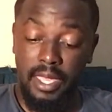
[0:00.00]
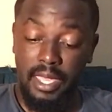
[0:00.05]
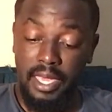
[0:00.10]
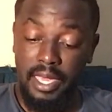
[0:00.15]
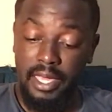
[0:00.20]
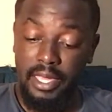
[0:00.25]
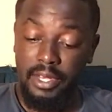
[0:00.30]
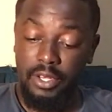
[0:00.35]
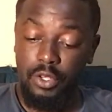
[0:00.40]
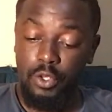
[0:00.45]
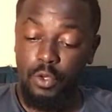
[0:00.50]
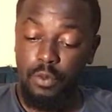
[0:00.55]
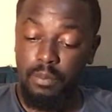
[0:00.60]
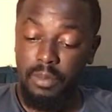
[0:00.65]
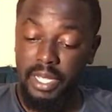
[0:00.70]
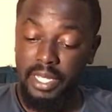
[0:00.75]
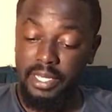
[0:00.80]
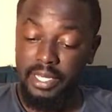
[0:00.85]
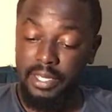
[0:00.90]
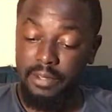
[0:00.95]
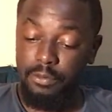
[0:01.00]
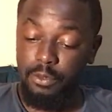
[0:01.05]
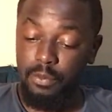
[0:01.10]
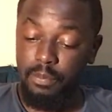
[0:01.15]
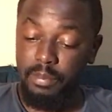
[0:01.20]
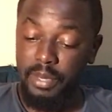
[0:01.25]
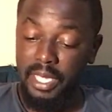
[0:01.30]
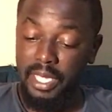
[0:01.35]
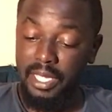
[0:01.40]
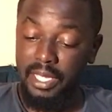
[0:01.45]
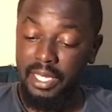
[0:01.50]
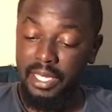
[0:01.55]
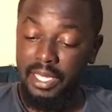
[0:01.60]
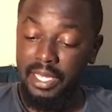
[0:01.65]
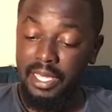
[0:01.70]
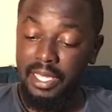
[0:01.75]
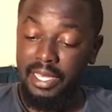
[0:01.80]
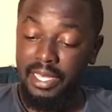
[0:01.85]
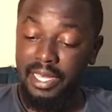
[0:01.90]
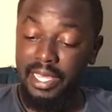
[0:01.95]
And you might have to pay
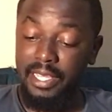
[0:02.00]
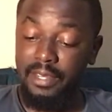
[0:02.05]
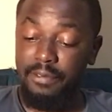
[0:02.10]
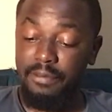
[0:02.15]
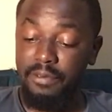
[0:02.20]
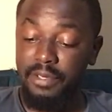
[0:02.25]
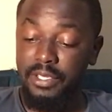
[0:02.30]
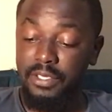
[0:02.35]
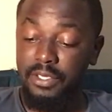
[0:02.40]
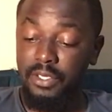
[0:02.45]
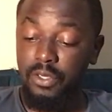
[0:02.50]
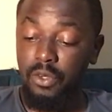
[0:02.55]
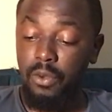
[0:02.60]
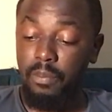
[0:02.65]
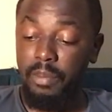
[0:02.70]
late fees or